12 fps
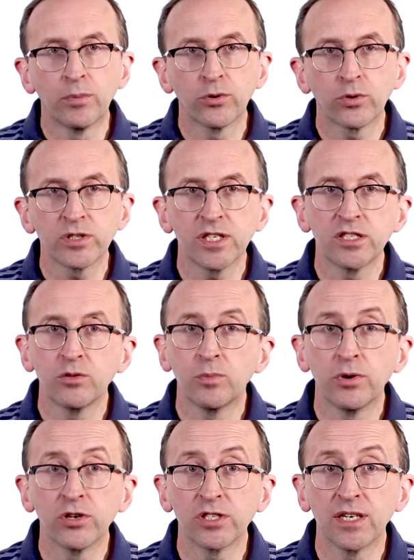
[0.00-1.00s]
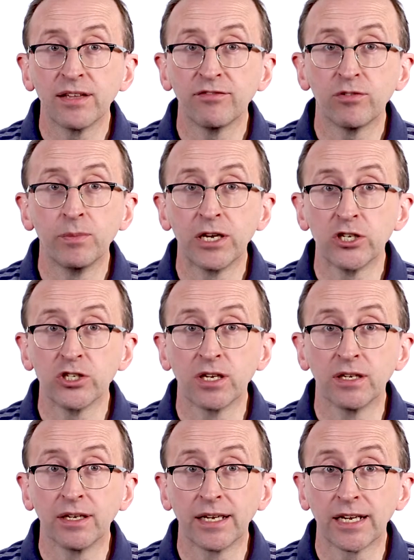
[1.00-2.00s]
process your personal
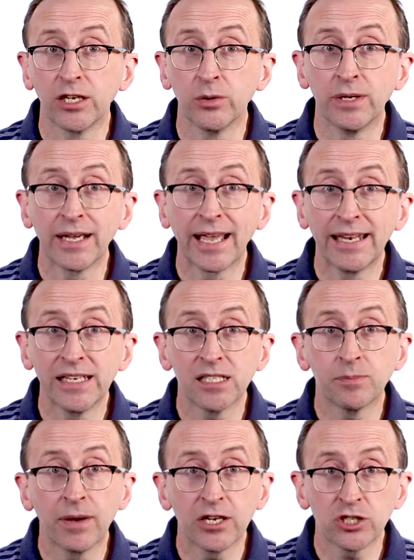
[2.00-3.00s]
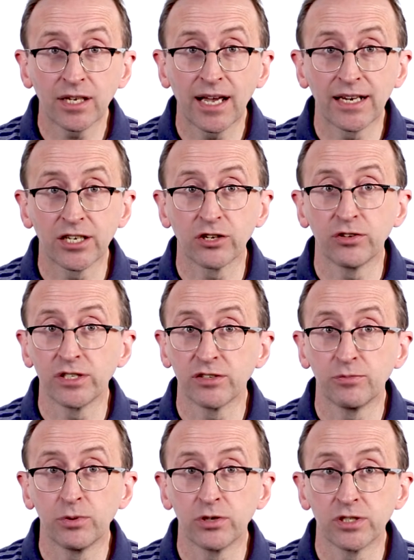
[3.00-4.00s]
information, including any special categories
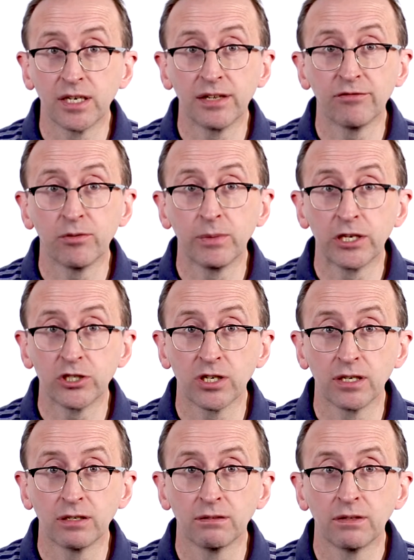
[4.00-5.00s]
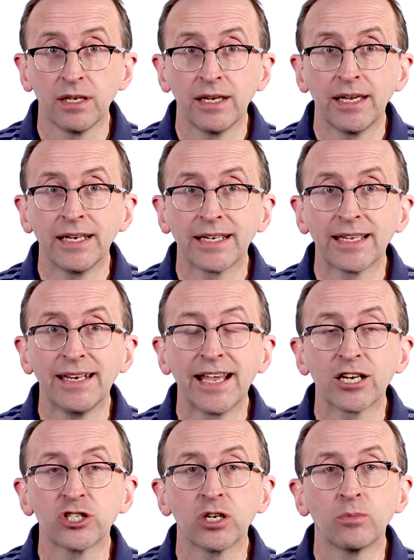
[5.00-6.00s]
of personal information, in
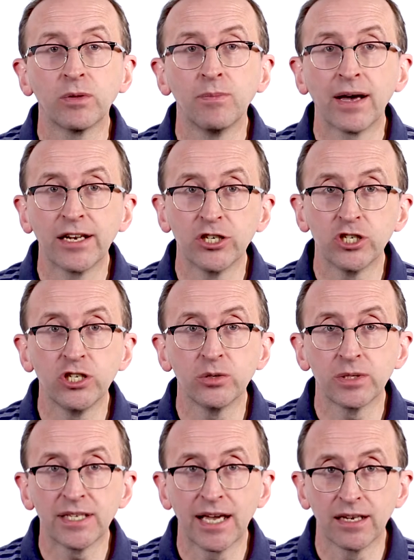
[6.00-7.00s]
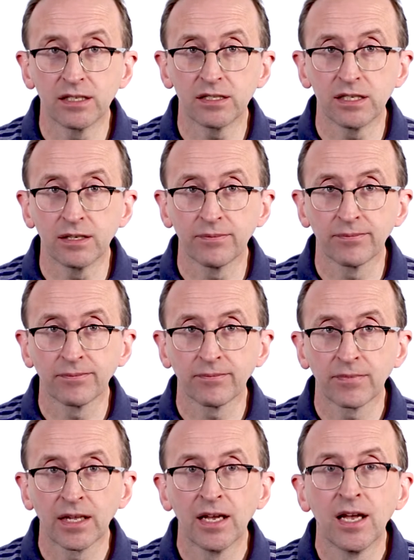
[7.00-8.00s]
connection with managing your tenancy.
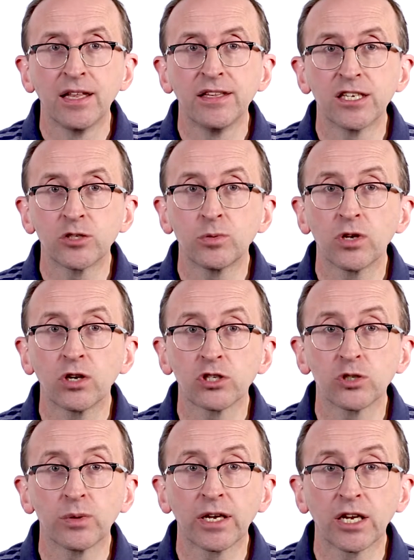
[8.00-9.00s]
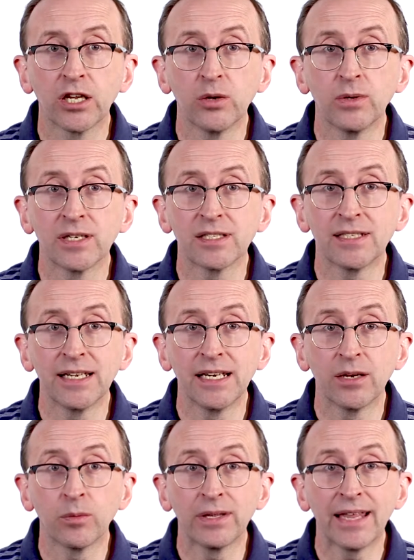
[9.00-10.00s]
This would also include us
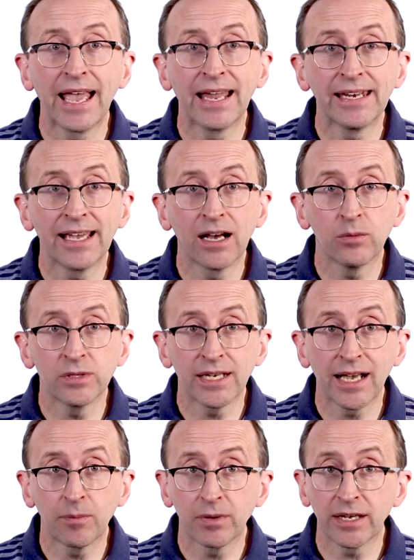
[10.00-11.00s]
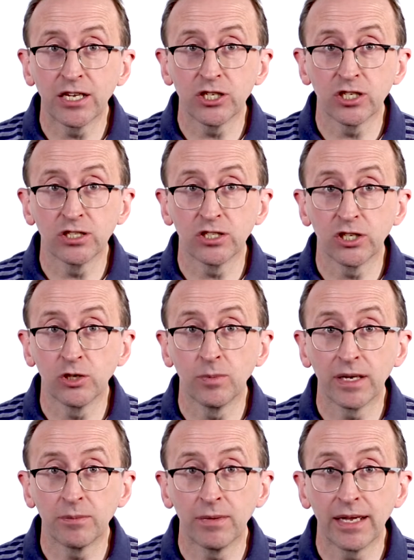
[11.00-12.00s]
dealing with any housing applications that you
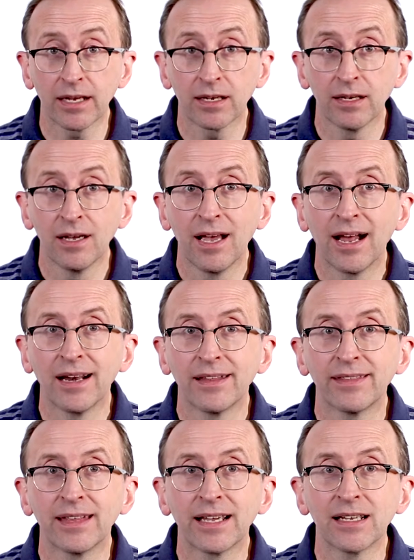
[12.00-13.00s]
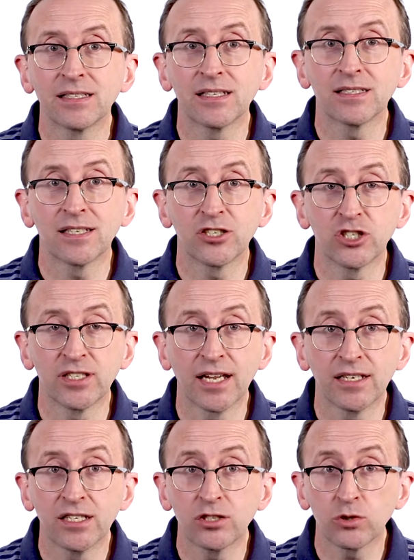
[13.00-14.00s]
might make and things such as
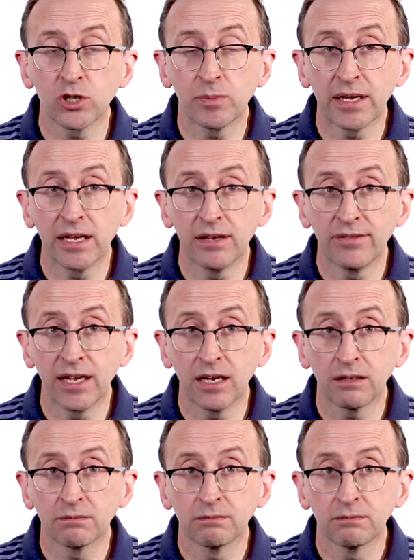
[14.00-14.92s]
antisocial behaviour,